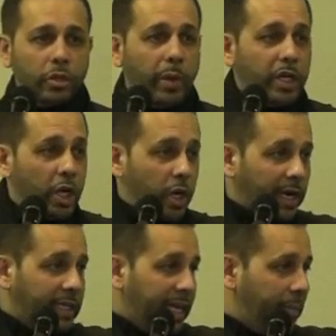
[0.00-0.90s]
So when you look
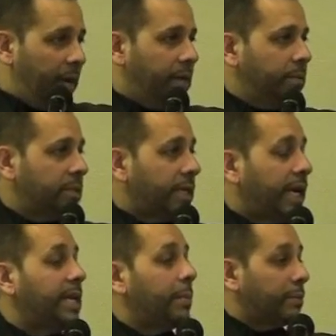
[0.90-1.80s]
at the Imams,
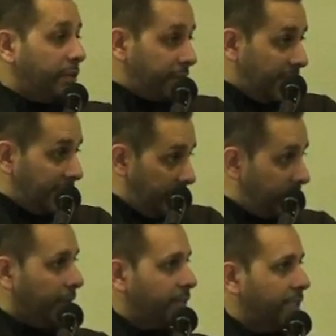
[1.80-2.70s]
and Imam Ja'far al-Sadiq
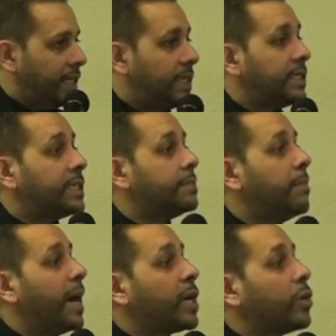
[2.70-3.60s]
himself says, he says,
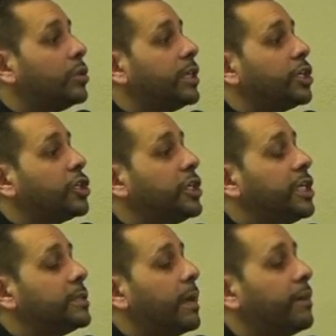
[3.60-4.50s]
my quotation
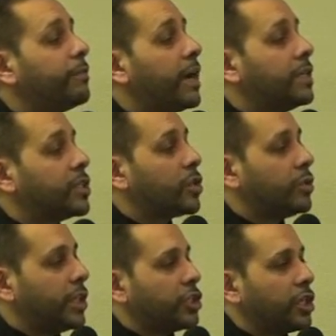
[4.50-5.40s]
is my father's
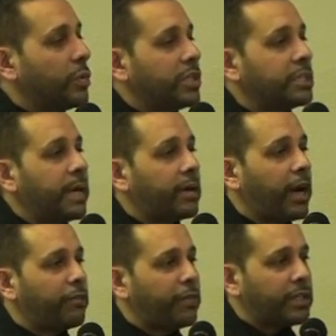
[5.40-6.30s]
quotation, which is my
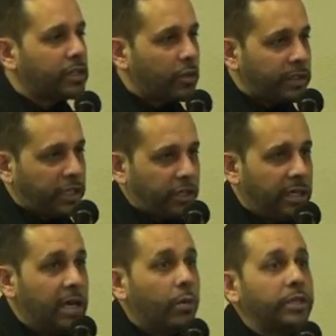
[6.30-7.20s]
grandfather's
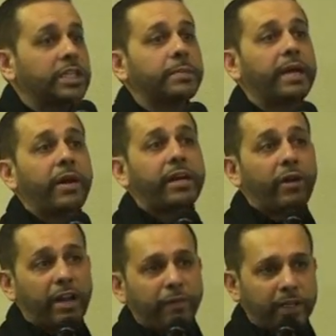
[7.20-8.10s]
quotation, which is my
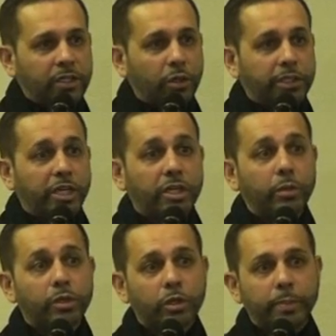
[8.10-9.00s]
great-grandfather's quotation,
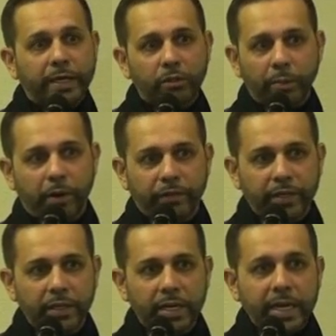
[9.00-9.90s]
which goes back to the
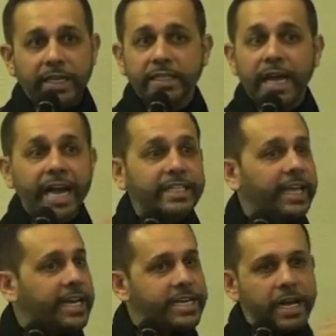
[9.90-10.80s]
Prophet. He says, I
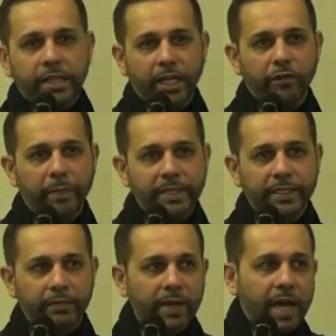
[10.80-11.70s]
say nothing of
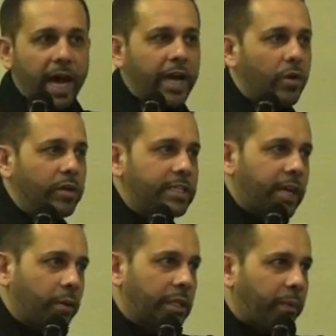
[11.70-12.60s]
myself, I only
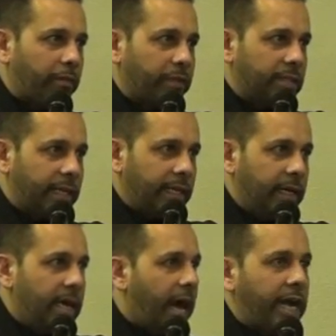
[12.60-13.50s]
say what the Prophet said.
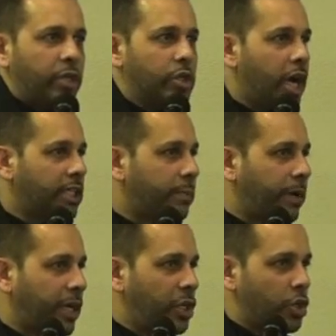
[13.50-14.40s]
I do not
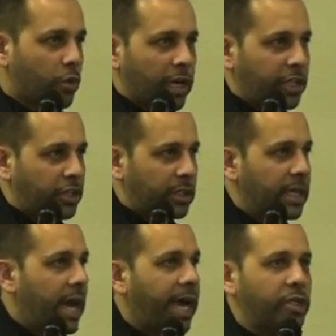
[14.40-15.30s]
bring new
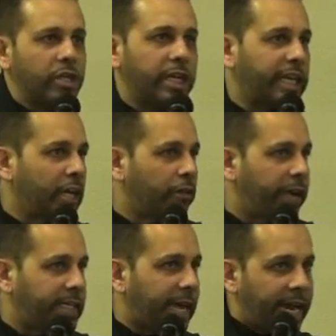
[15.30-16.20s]
religion, I do not
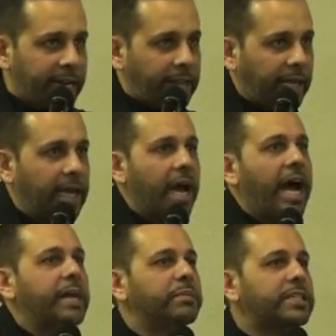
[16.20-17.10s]
innovate anything.
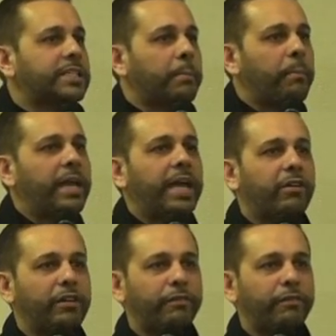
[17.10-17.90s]
I am simply a